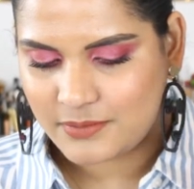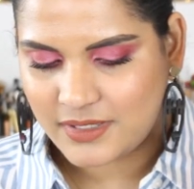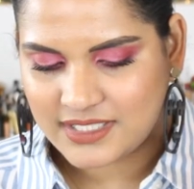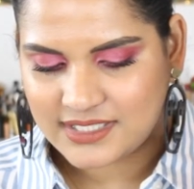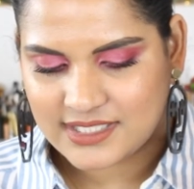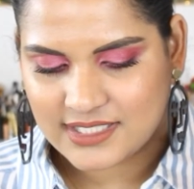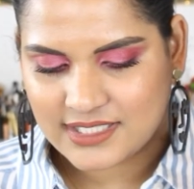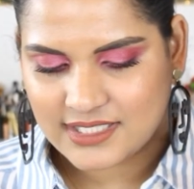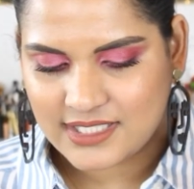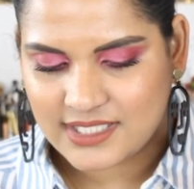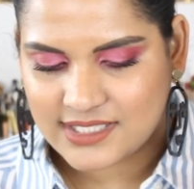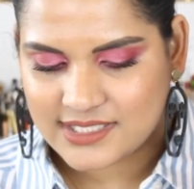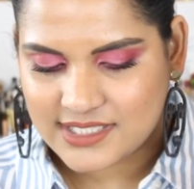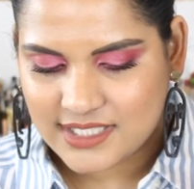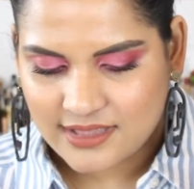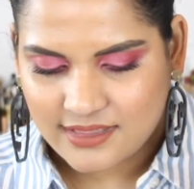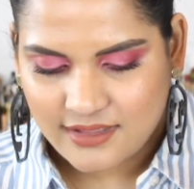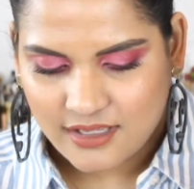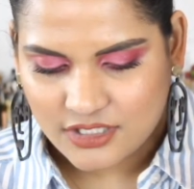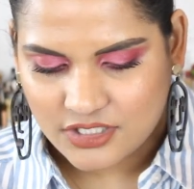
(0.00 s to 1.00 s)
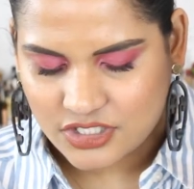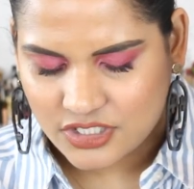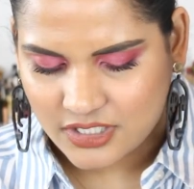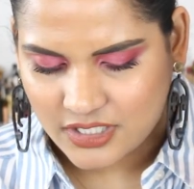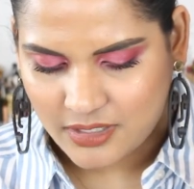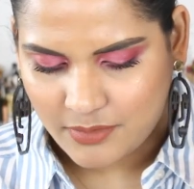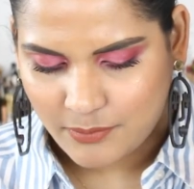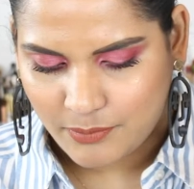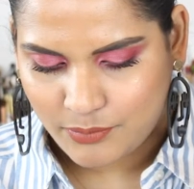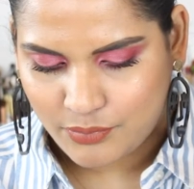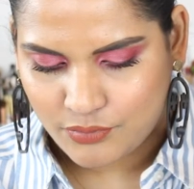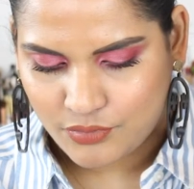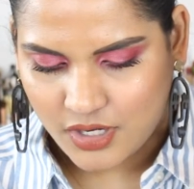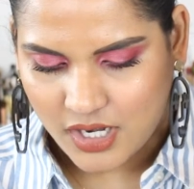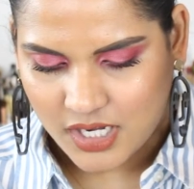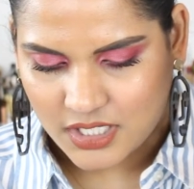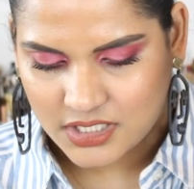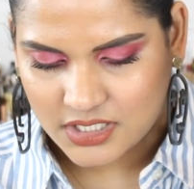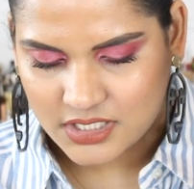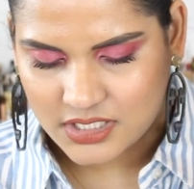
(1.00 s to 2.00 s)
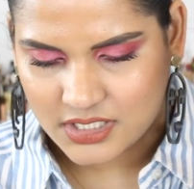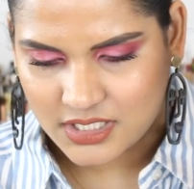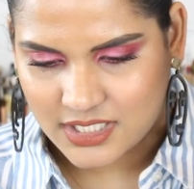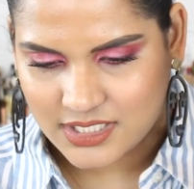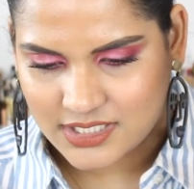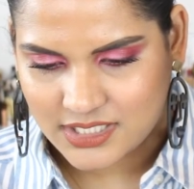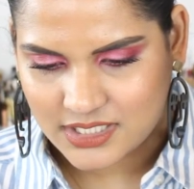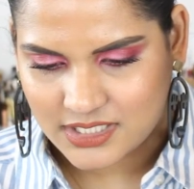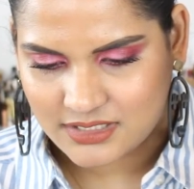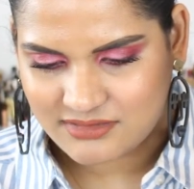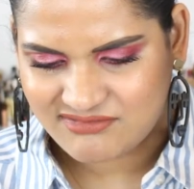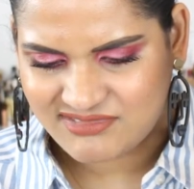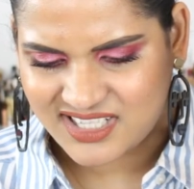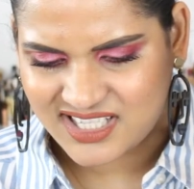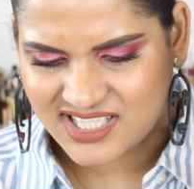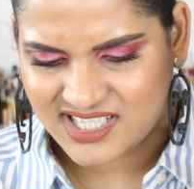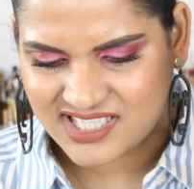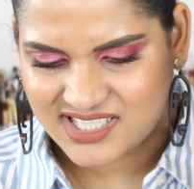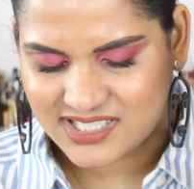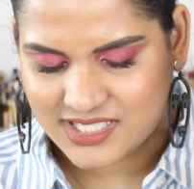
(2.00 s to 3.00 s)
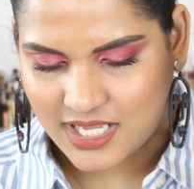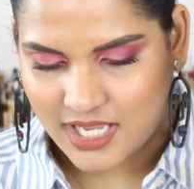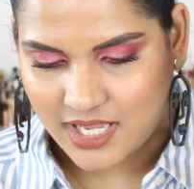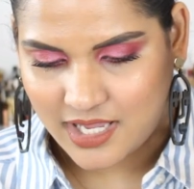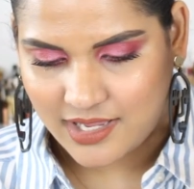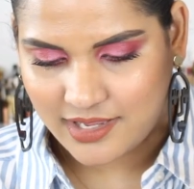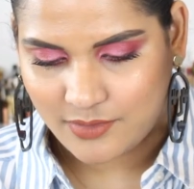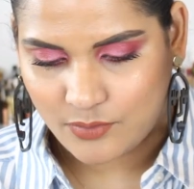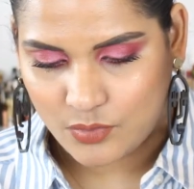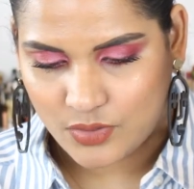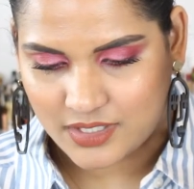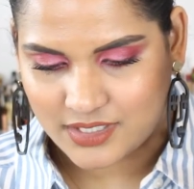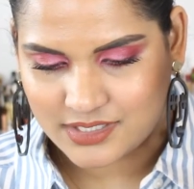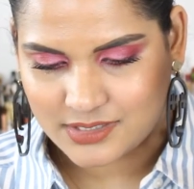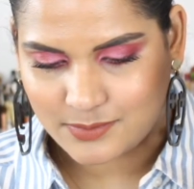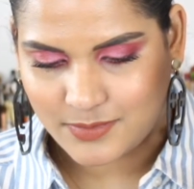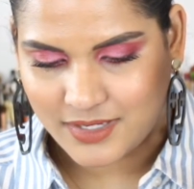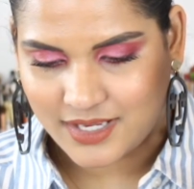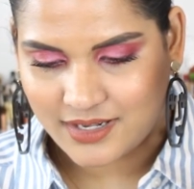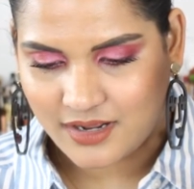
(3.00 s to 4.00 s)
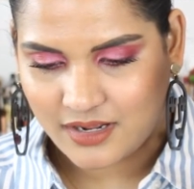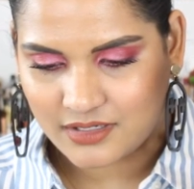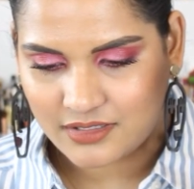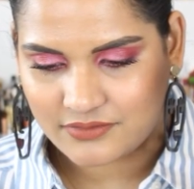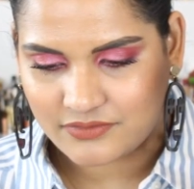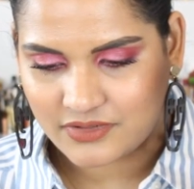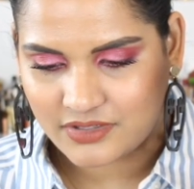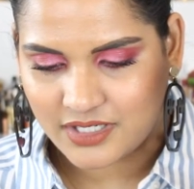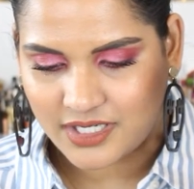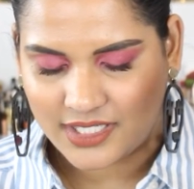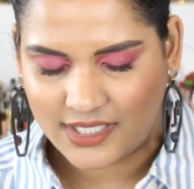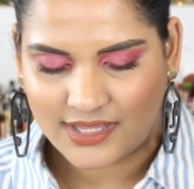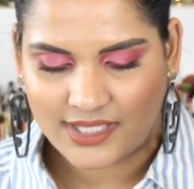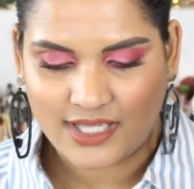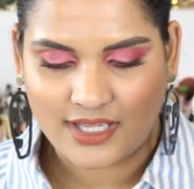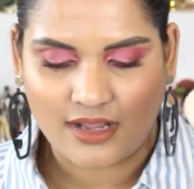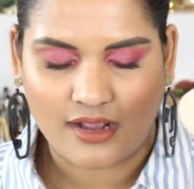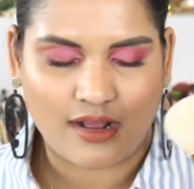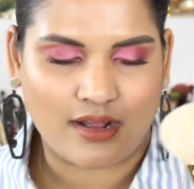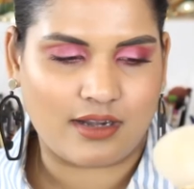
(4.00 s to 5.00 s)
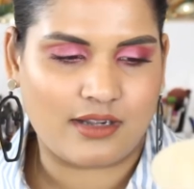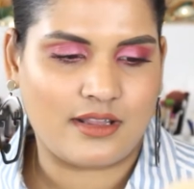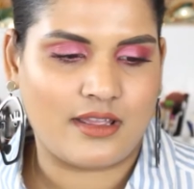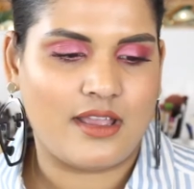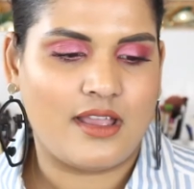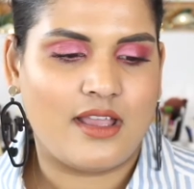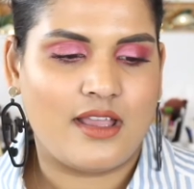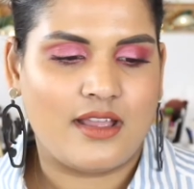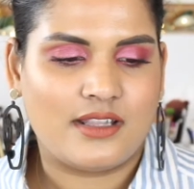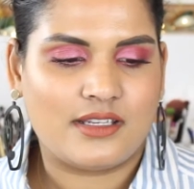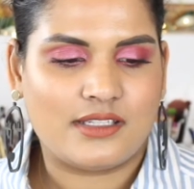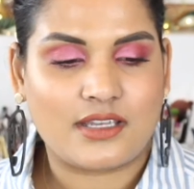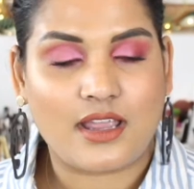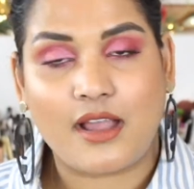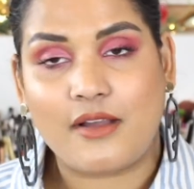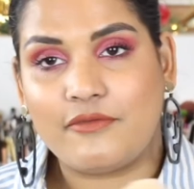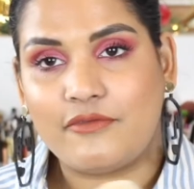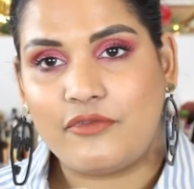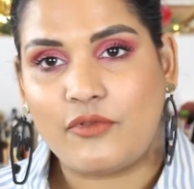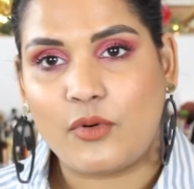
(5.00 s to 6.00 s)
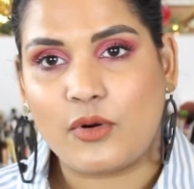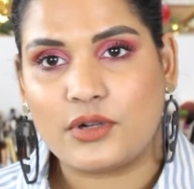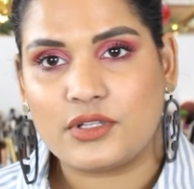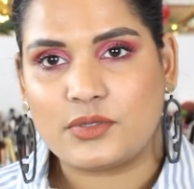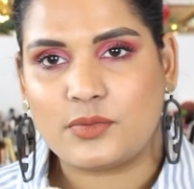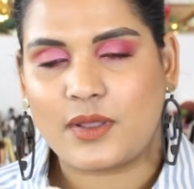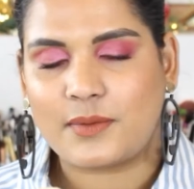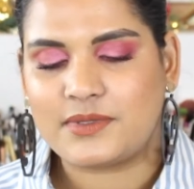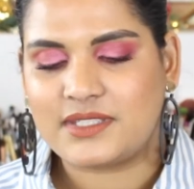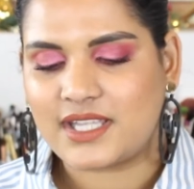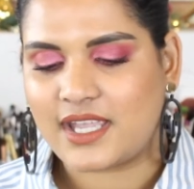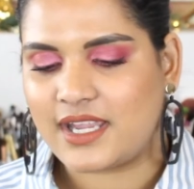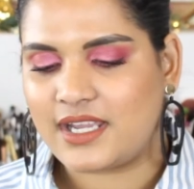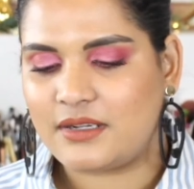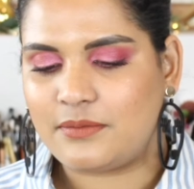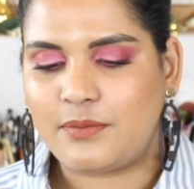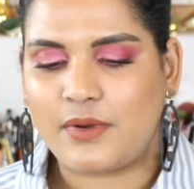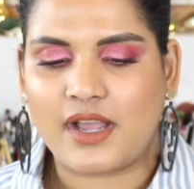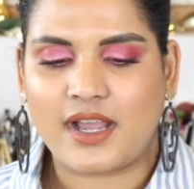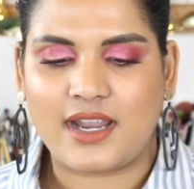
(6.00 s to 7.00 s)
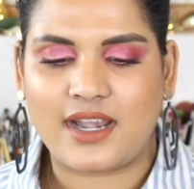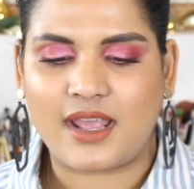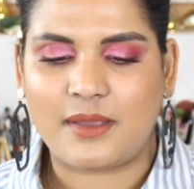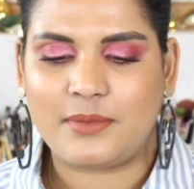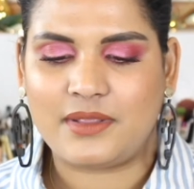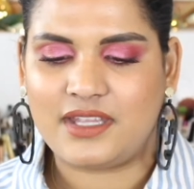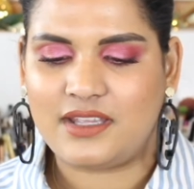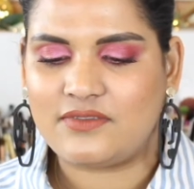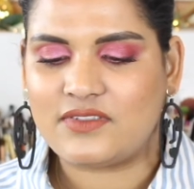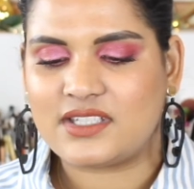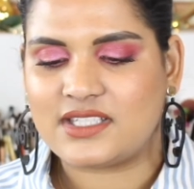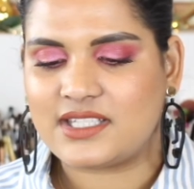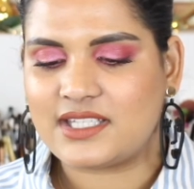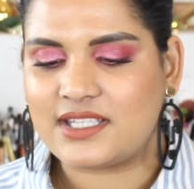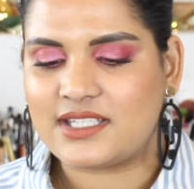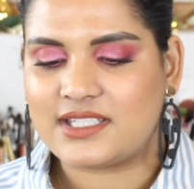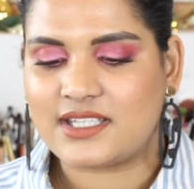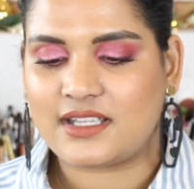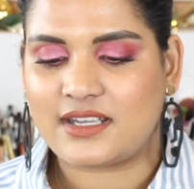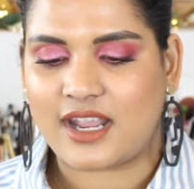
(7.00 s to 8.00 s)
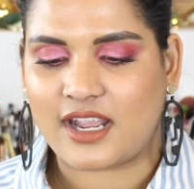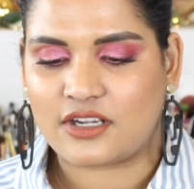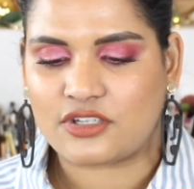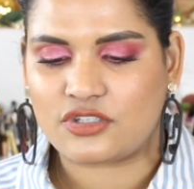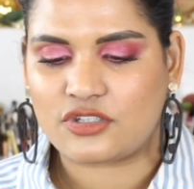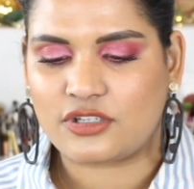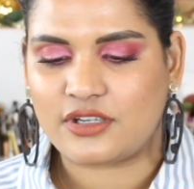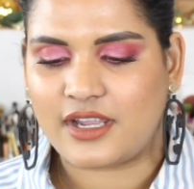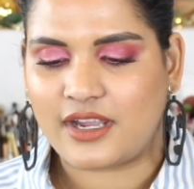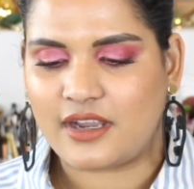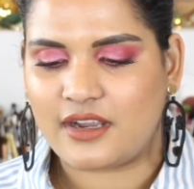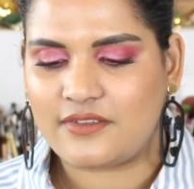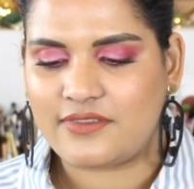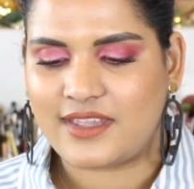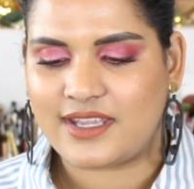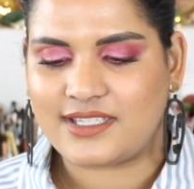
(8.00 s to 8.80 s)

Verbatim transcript: Basically, it's a luxury brush. It doesn't really say what it's made out of or anything on Tom Ford's website, but I believe this is a natural hair.